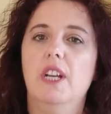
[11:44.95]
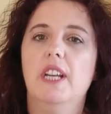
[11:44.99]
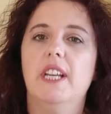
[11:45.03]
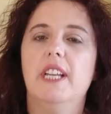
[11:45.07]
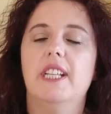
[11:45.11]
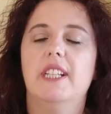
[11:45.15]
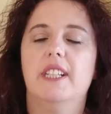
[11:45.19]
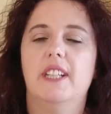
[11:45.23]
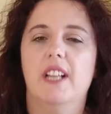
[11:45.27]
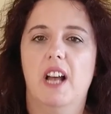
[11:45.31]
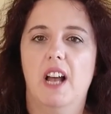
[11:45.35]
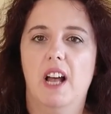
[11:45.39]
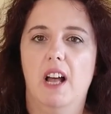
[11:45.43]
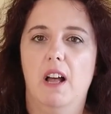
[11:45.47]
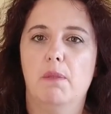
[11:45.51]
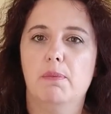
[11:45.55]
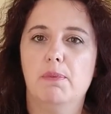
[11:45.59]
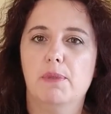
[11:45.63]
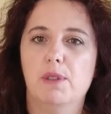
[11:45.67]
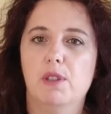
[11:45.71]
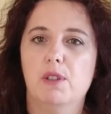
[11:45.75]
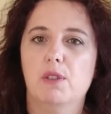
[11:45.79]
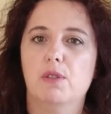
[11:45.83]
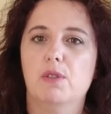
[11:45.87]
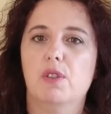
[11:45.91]
It
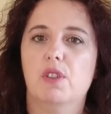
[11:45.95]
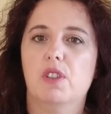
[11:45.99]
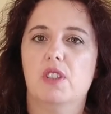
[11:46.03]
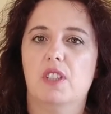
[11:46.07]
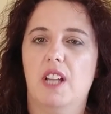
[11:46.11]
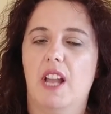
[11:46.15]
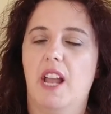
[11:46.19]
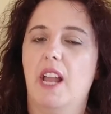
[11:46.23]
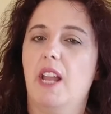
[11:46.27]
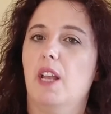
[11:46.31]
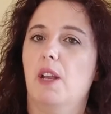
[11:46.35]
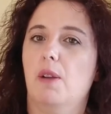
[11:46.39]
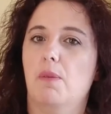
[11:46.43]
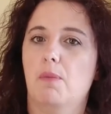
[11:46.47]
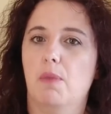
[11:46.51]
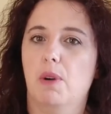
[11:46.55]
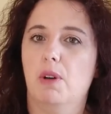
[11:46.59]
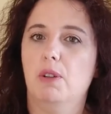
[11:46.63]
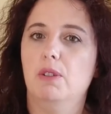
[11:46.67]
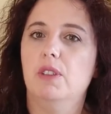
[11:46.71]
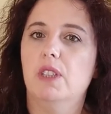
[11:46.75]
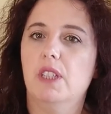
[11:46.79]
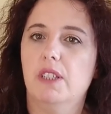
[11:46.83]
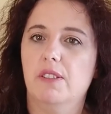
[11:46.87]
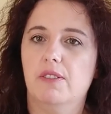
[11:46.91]
helps you staying
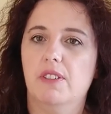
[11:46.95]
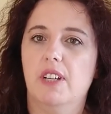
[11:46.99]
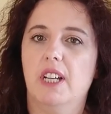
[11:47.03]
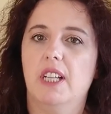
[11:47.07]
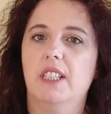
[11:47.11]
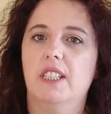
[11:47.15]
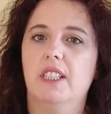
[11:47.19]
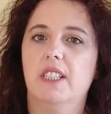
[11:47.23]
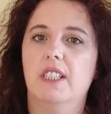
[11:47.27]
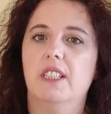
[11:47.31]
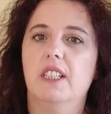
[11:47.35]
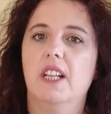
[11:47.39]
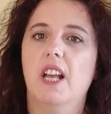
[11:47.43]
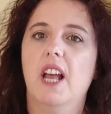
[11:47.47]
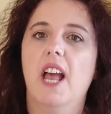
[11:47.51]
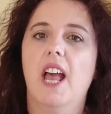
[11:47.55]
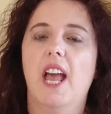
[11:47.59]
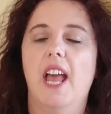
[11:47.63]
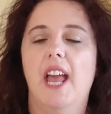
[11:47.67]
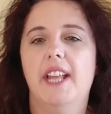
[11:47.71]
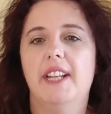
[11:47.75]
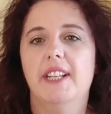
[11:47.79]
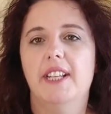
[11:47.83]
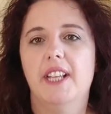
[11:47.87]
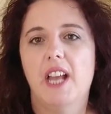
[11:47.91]
motivated,
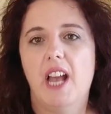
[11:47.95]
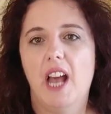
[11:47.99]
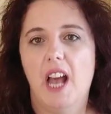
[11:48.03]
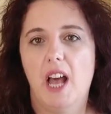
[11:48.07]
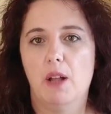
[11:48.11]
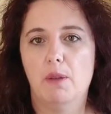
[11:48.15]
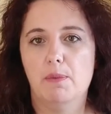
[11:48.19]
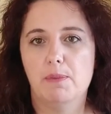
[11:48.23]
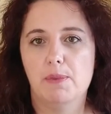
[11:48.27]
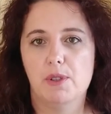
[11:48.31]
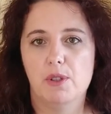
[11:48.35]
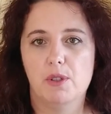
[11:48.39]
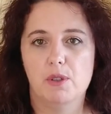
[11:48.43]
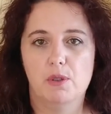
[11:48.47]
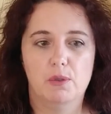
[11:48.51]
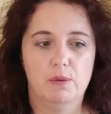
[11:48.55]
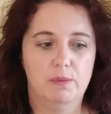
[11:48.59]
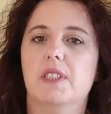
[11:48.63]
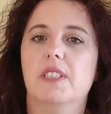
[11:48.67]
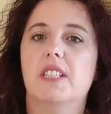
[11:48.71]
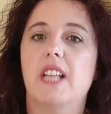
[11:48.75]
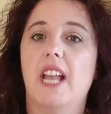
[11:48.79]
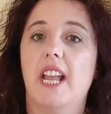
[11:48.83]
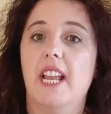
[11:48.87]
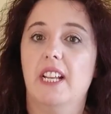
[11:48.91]
and it helps you
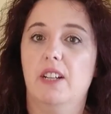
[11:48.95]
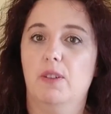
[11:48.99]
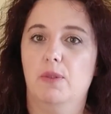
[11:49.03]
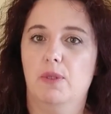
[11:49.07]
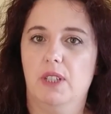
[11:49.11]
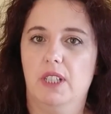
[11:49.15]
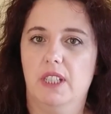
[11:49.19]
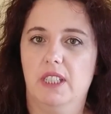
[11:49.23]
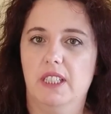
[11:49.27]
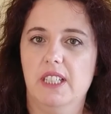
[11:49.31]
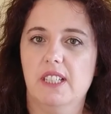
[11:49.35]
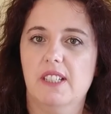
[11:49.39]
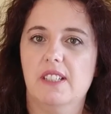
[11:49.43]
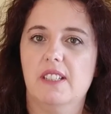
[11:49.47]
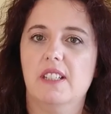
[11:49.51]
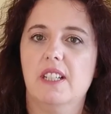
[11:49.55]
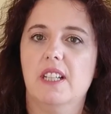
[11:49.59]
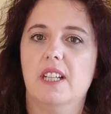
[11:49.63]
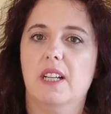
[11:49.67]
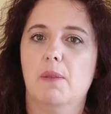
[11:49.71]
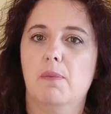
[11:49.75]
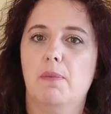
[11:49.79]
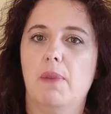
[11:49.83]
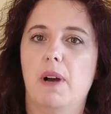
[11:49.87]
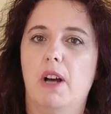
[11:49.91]
staying
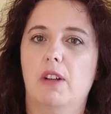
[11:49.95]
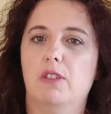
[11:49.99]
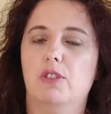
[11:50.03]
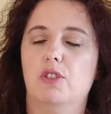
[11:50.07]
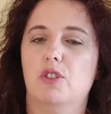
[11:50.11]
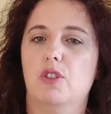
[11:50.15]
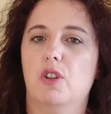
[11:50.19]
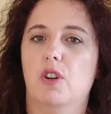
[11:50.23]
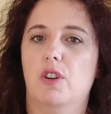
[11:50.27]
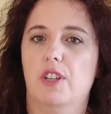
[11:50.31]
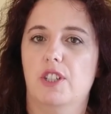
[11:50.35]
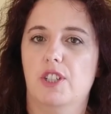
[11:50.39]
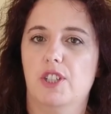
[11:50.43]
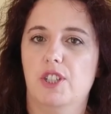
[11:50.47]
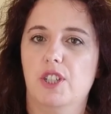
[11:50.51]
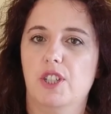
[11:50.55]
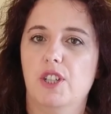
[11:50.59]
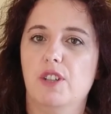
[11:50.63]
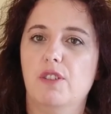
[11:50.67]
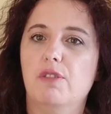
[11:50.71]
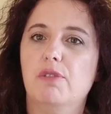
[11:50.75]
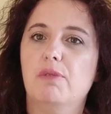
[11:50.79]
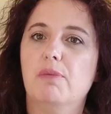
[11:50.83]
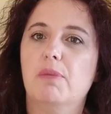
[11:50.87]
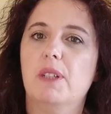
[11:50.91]
realistic about your
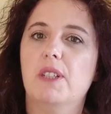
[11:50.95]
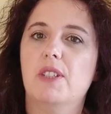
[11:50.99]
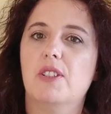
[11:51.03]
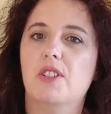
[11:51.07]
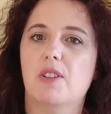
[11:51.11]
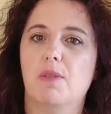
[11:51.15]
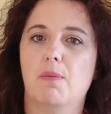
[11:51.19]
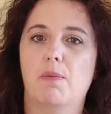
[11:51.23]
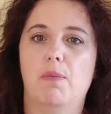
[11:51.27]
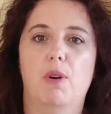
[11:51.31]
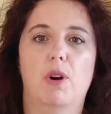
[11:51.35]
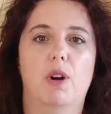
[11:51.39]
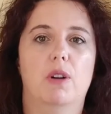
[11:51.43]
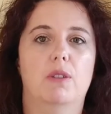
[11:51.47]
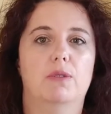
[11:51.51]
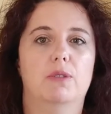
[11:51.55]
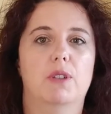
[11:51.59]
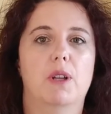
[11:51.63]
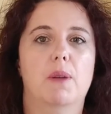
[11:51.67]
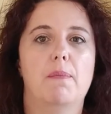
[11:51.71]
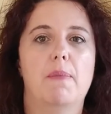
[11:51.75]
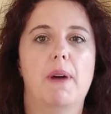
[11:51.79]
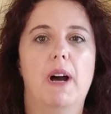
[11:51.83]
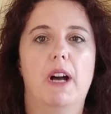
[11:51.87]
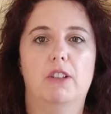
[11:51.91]
achievements,
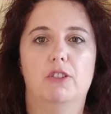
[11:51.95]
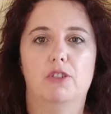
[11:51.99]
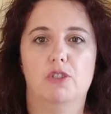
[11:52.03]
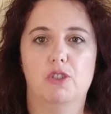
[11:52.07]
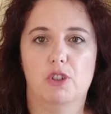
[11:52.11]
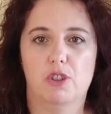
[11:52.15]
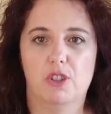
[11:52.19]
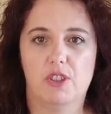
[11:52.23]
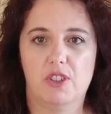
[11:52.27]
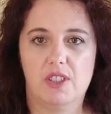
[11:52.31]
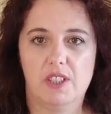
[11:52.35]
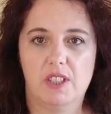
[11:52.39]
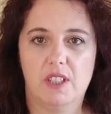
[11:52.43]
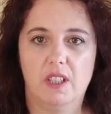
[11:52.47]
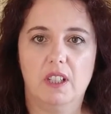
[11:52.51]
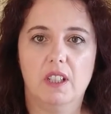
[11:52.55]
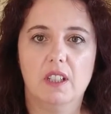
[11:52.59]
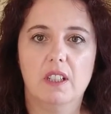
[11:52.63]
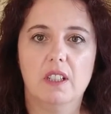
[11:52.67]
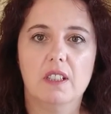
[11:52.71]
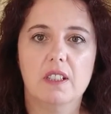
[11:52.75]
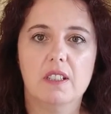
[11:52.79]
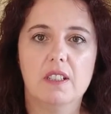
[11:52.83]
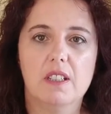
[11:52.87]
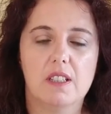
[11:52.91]
about your
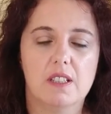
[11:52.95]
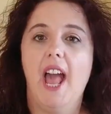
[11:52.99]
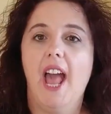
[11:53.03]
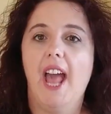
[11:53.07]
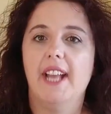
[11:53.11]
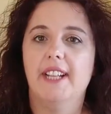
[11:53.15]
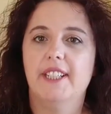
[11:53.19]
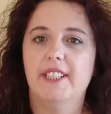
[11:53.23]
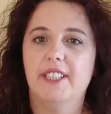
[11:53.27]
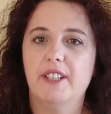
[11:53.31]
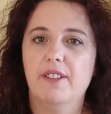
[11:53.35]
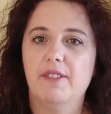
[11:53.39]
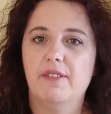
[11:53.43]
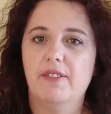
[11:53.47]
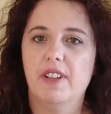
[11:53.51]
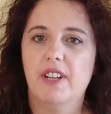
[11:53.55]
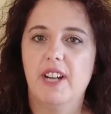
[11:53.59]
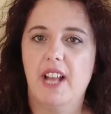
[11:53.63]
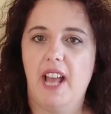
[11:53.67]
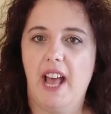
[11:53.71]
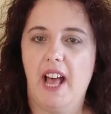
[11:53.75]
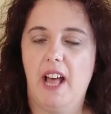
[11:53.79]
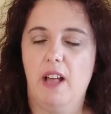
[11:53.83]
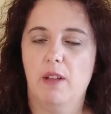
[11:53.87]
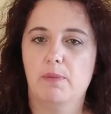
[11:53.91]
skills, and even
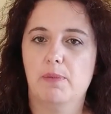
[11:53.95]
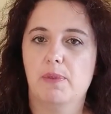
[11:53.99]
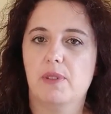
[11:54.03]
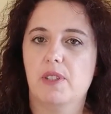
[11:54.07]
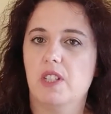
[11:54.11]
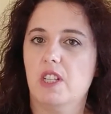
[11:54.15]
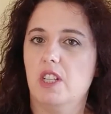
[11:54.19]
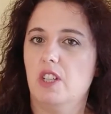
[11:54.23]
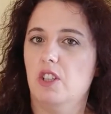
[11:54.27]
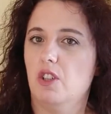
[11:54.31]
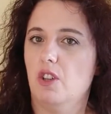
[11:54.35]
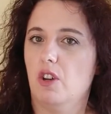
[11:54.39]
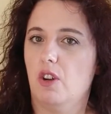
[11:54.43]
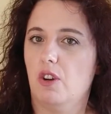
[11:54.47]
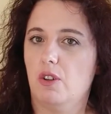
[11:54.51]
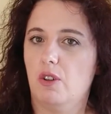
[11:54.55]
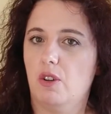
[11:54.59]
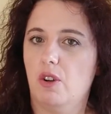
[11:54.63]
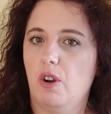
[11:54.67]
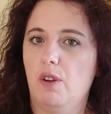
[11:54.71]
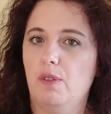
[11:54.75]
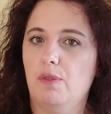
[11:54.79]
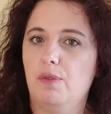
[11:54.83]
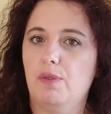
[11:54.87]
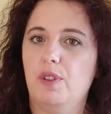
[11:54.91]
helps in your
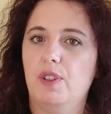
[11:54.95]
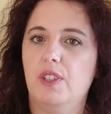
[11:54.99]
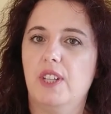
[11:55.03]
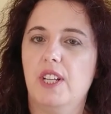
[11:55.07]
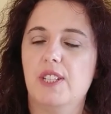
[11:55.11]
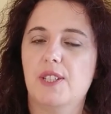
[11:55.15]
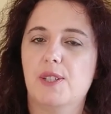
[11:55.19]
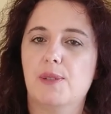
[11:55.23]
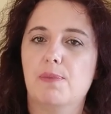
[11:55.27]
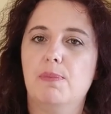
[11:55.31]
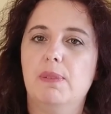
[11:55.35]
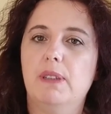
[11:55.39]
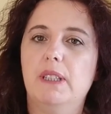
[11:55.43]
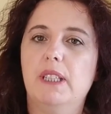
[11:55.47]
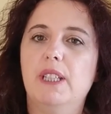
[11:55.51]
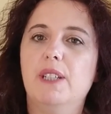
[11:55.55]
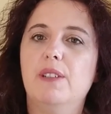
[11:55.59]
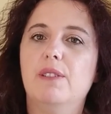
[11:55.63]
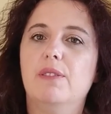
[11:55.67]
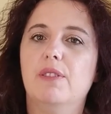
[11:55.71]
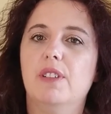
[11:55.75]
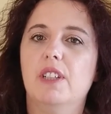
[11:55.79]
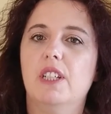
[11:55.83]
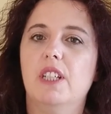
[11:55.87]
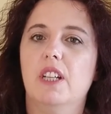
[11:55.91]
confidence,
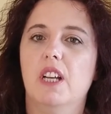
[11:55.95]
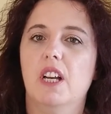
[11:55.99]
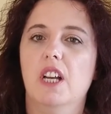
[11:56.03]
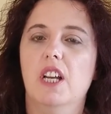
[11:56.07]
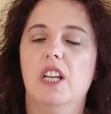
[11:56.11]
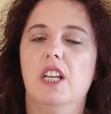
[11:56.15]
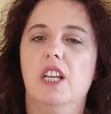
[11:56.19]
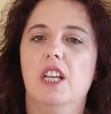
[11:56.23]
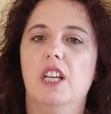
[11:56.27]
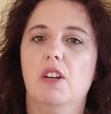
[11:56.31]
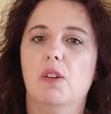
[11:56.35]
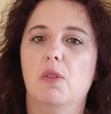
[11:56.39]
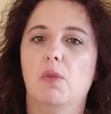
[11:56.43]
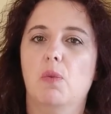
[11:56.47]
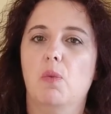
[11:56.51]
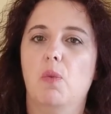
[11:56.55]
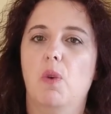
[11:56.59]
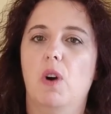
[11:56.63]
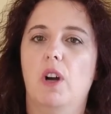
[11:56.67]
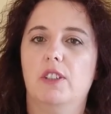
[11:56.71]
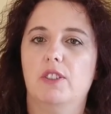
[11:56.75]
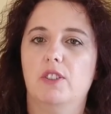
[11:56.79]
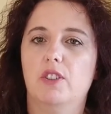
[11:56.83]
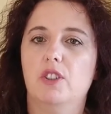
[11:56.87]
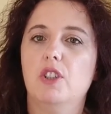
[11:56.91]
believing in
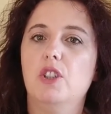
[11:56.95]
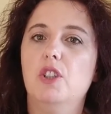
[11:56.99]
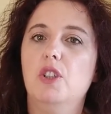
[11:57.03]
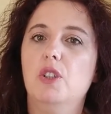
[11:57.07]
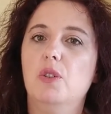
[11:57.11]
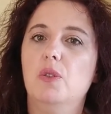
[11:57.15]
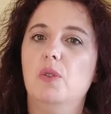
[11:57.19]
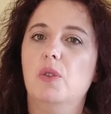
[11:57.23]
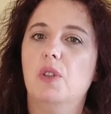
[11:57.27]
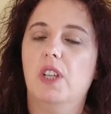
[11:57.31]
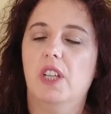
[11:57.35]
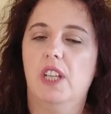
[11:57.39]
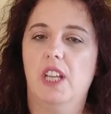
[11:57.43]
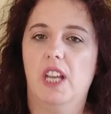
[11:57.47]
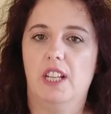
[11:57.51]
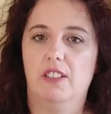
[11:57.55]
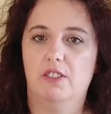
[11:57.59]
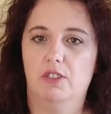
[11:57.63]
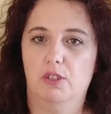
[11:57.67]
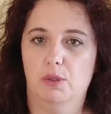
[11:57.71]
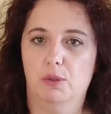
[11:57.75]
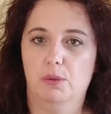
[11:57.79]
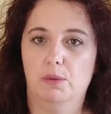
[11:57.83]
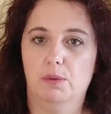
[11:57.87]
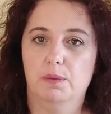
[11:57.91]
what you
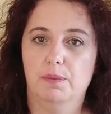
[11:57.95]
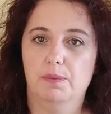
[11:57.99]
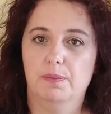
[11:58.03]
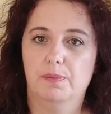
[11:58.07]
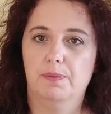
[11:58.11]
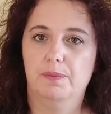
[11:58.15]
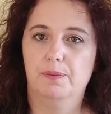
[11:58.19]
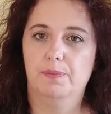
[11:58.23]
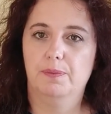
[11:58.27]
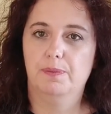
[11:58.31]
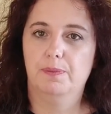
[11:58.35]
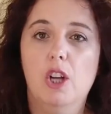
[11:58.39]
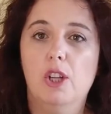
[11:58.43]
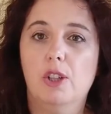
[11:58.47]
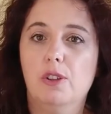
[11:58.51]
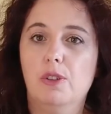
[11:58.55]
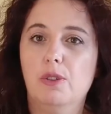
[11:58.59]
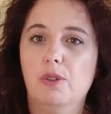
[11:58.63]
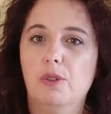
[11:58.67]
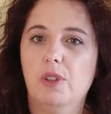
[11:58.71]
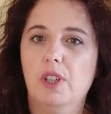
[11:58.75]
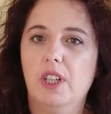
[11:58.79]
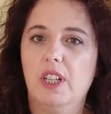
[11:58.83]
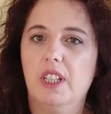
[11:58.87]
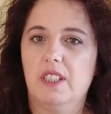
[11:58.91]
can do.
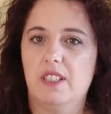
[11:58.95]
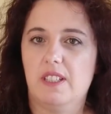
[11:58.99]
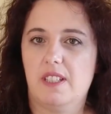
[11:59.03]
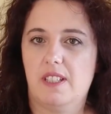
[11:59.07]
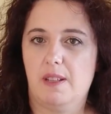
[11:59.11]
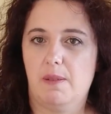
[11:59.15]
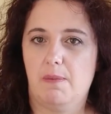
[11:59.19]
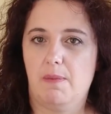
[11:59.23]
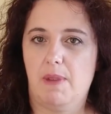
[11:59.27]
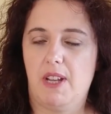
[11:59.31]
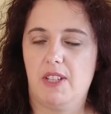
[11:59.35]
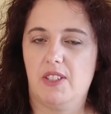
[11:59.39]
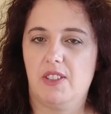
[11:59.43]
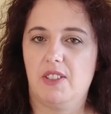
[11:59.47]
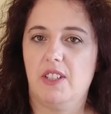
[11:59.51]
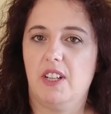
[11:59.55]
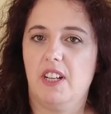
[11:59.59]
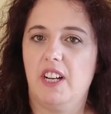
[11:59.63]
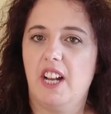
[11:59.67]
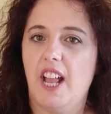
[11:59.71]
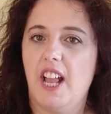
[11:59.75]
During the semester,